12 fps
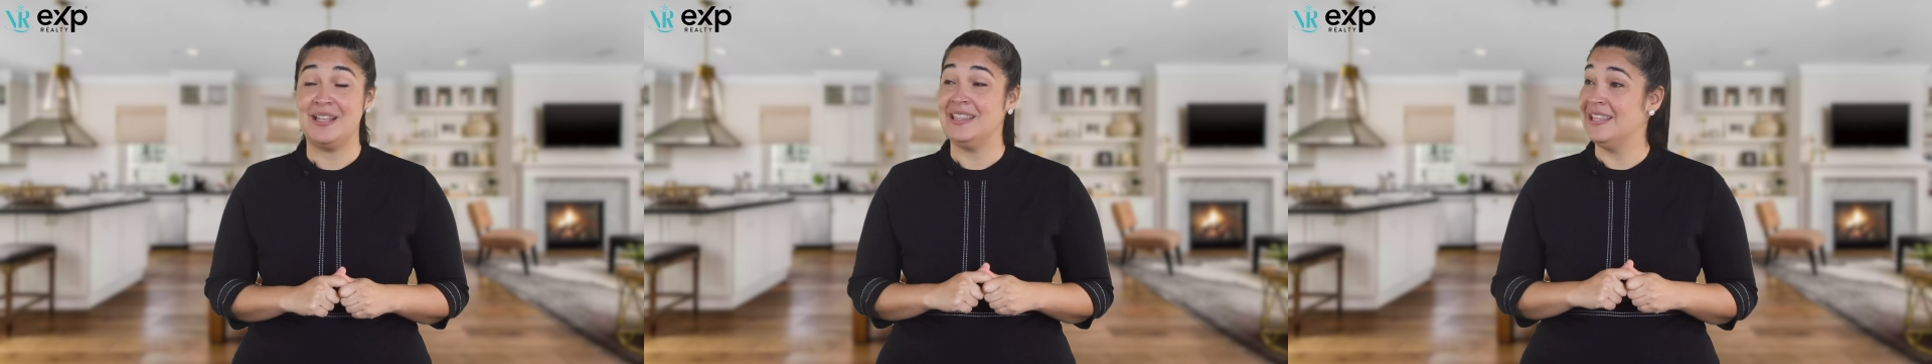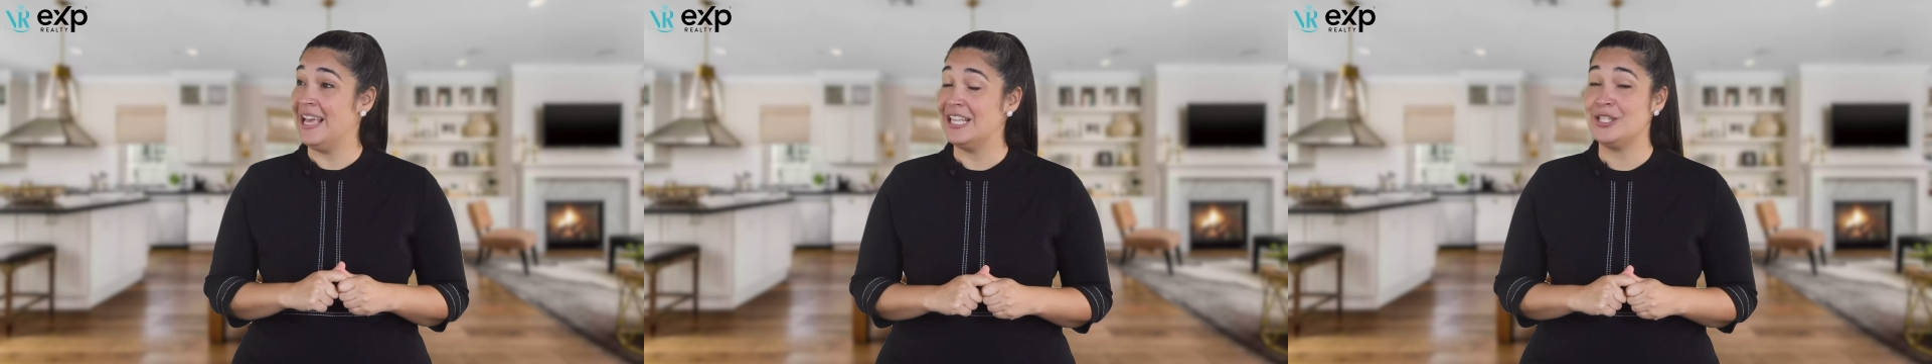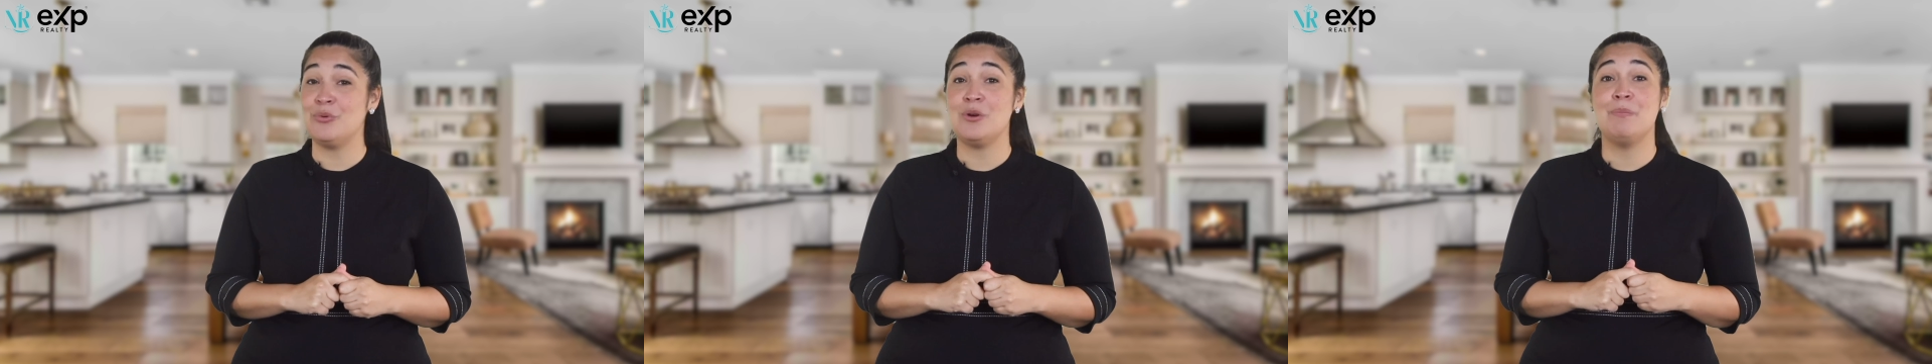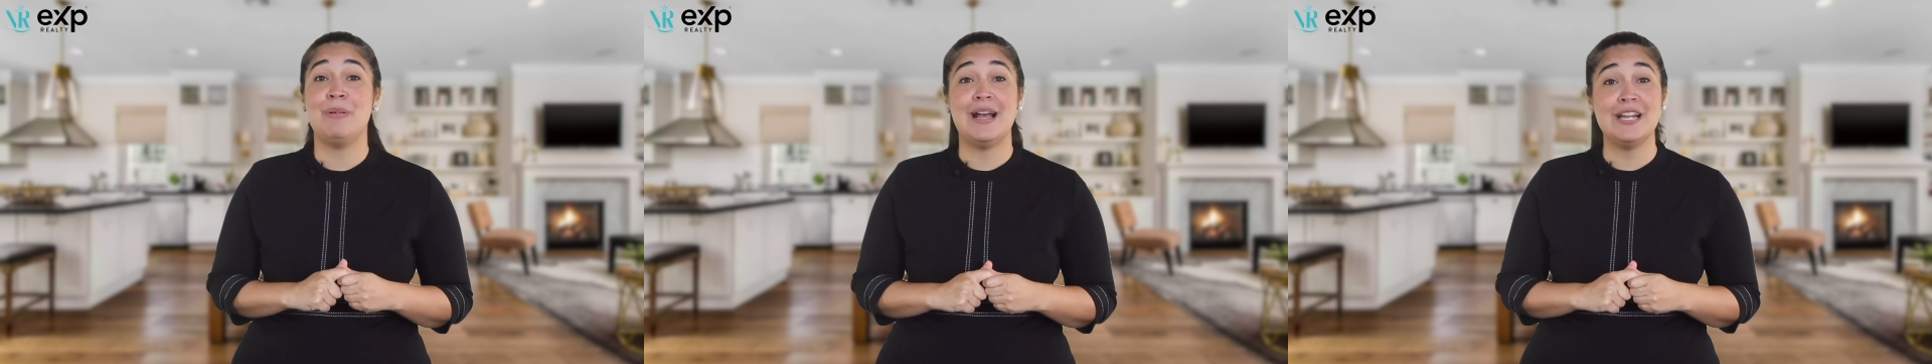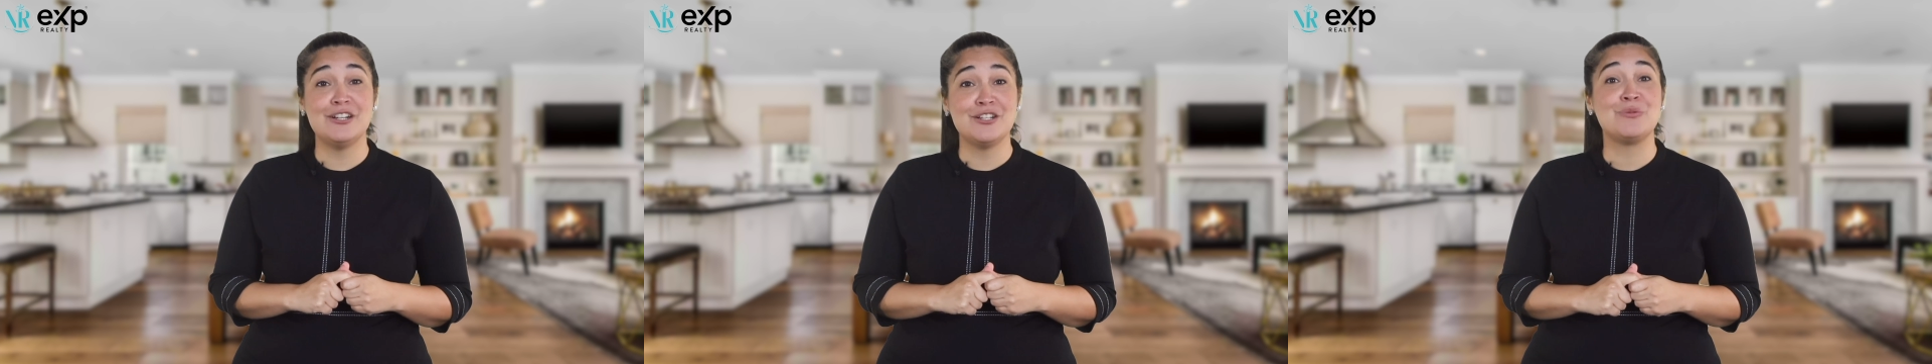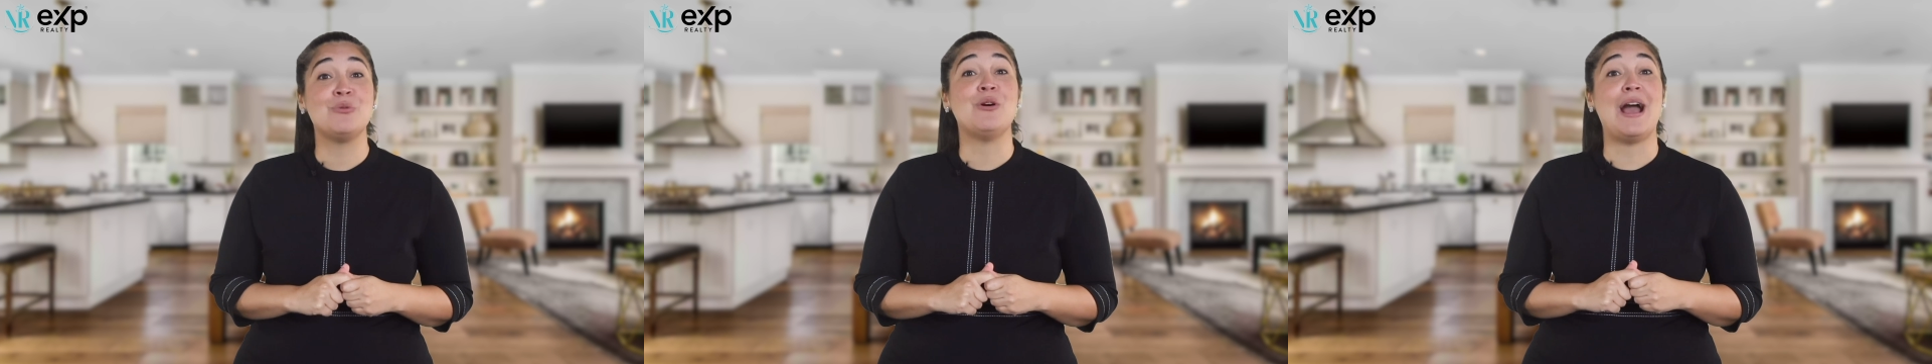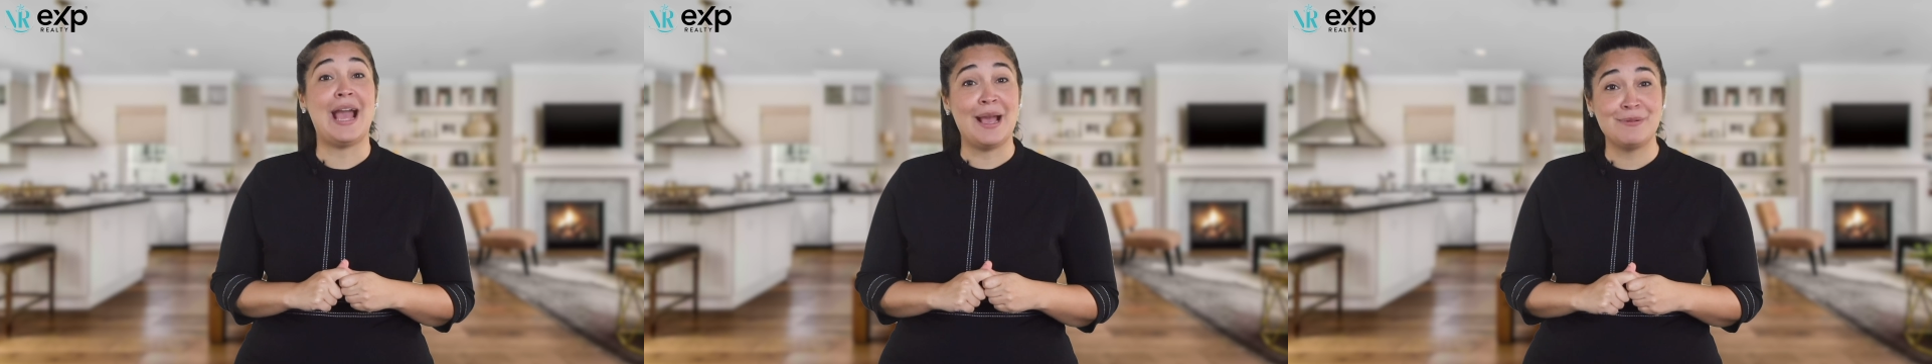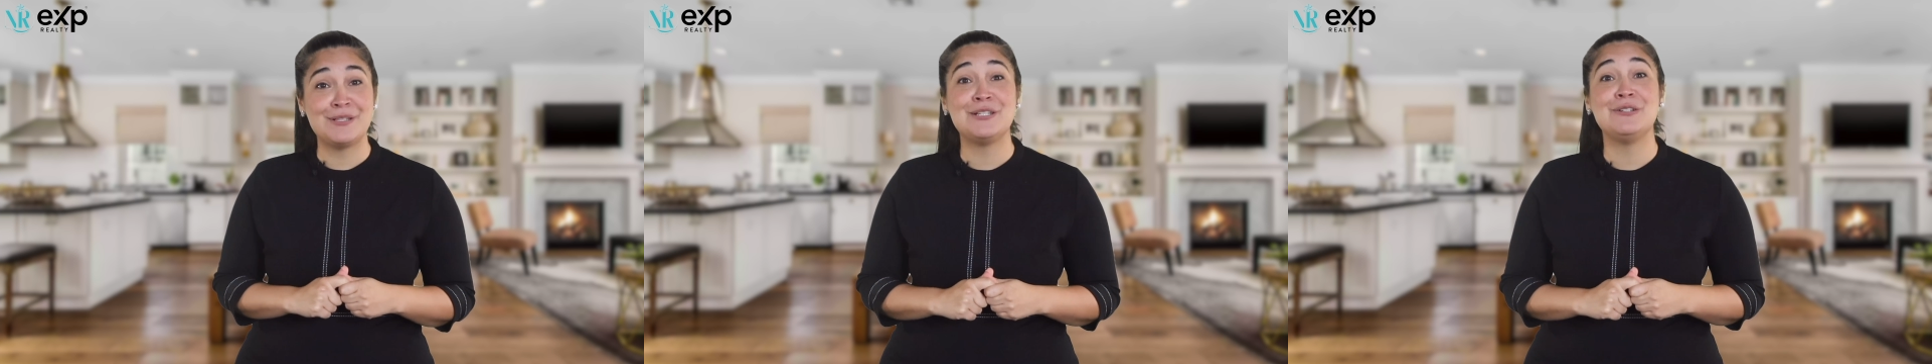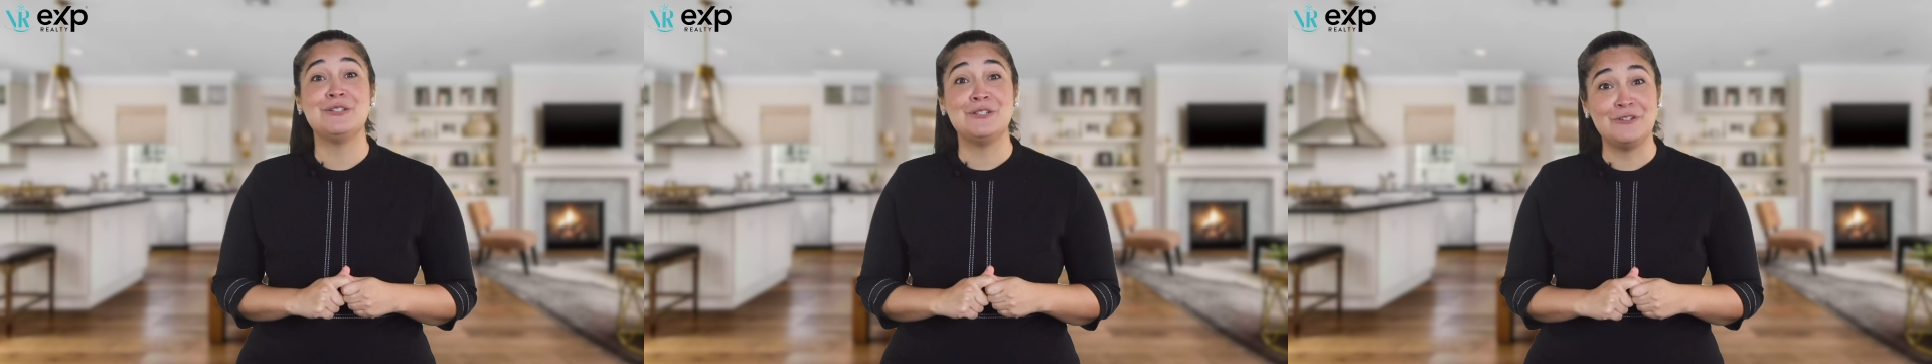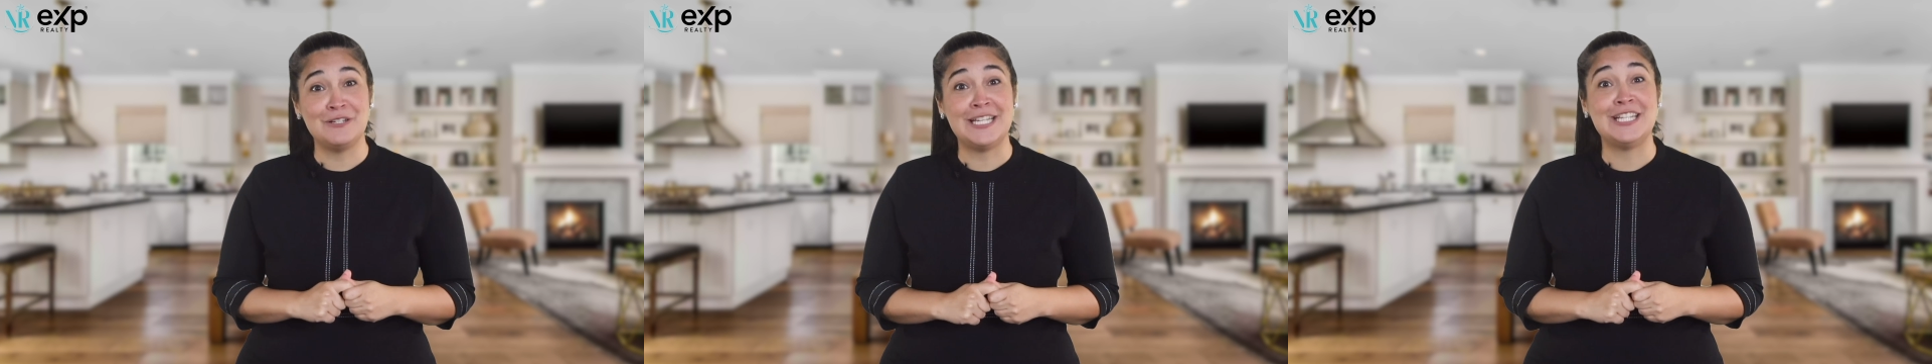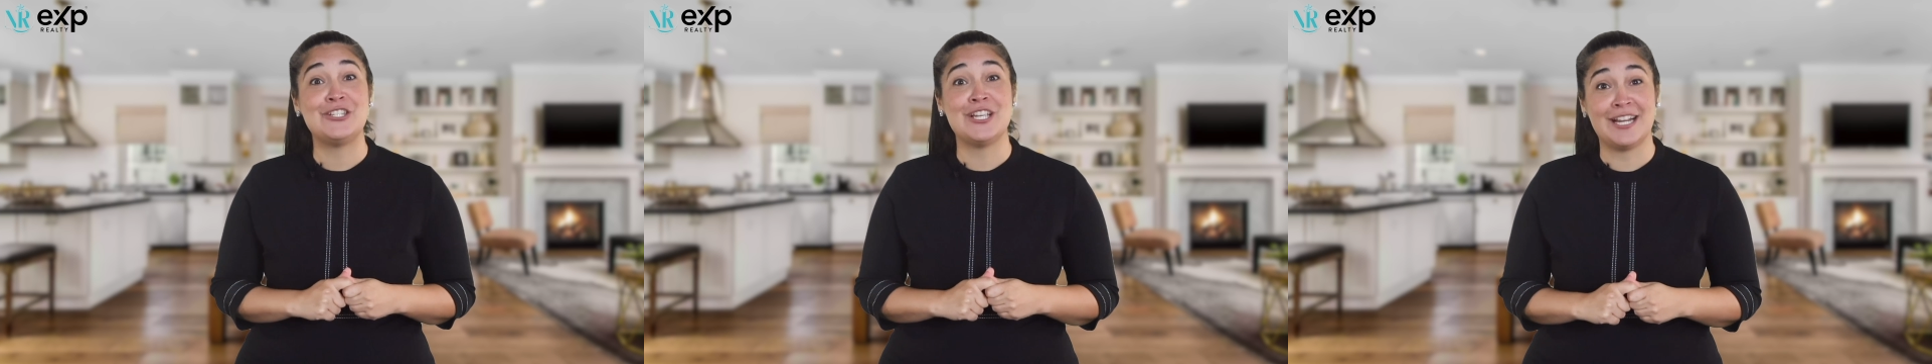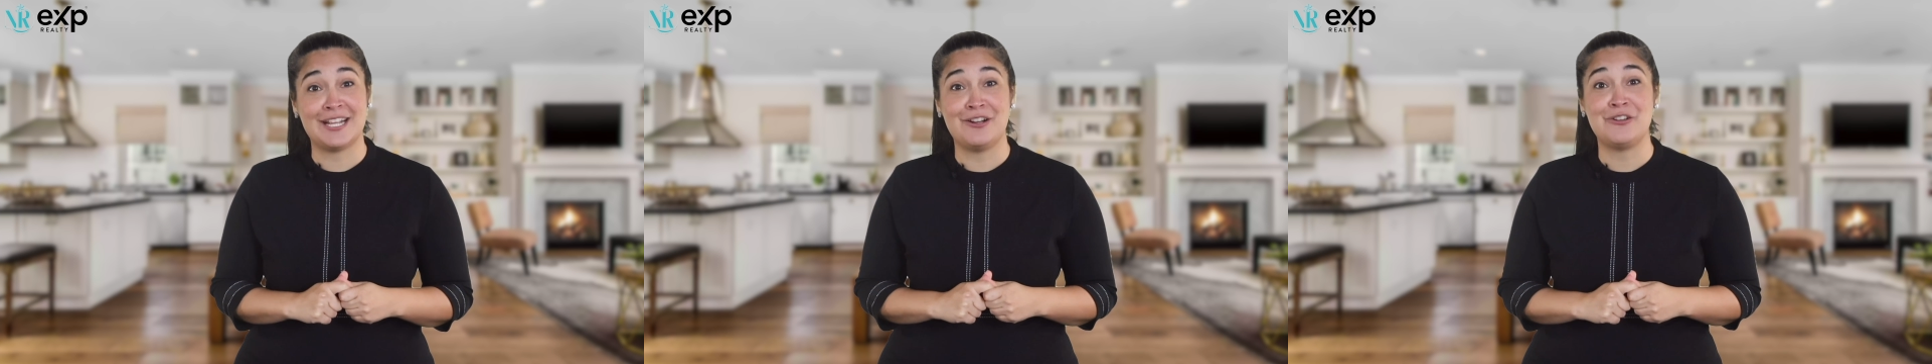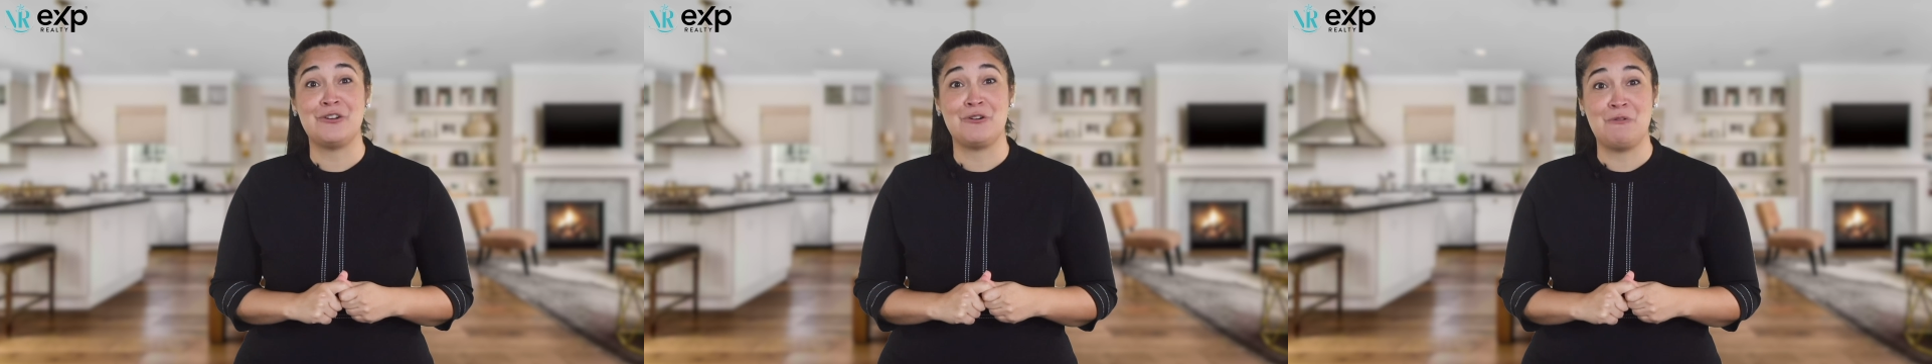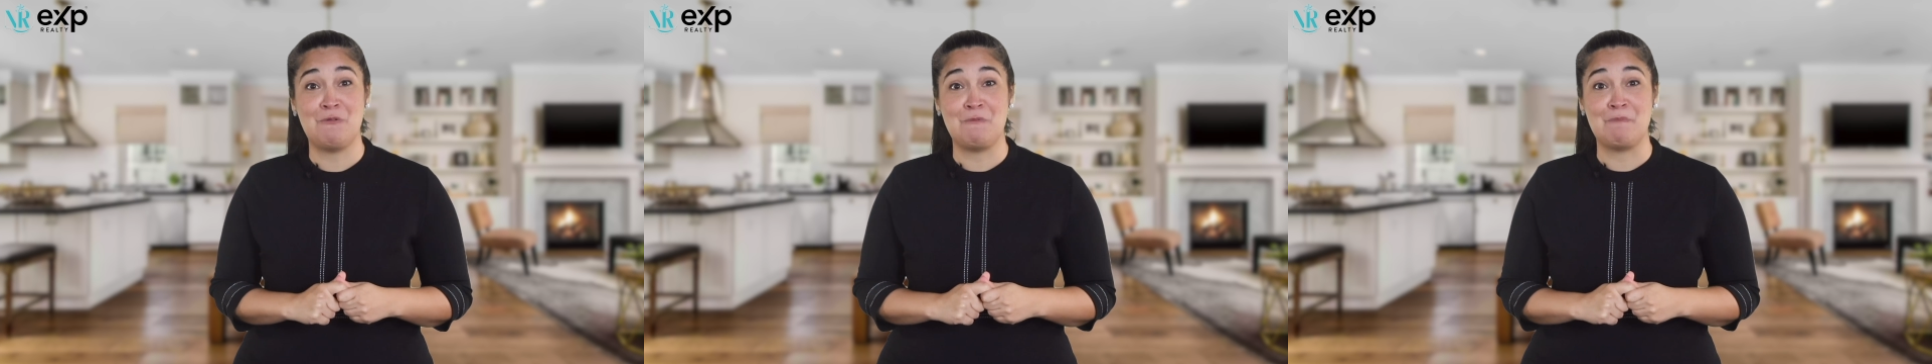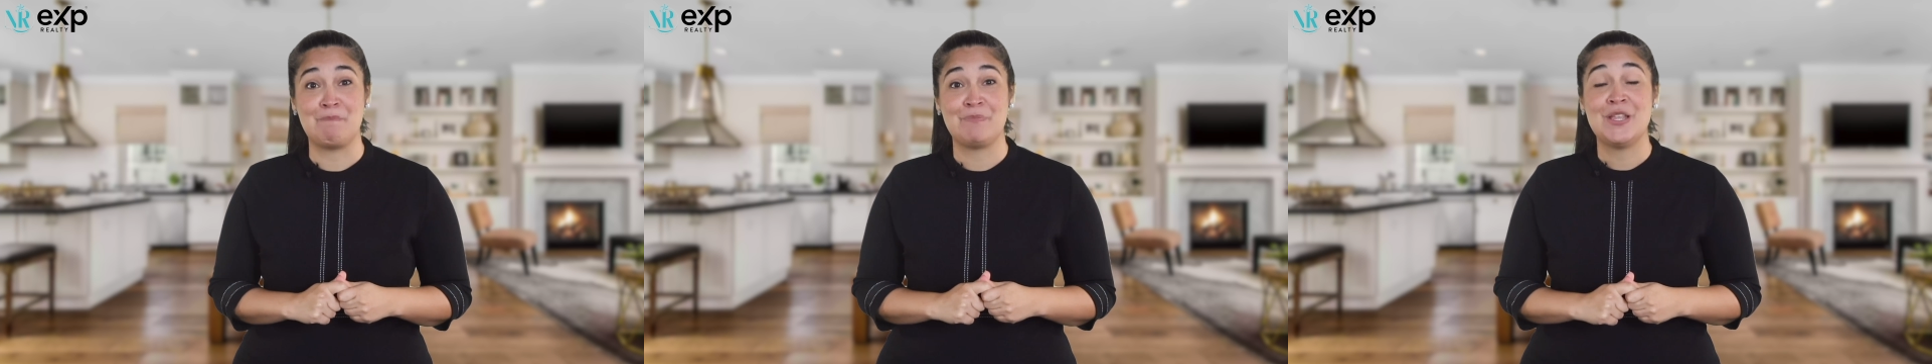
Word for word: and that's where buyers will absolutely check out your home.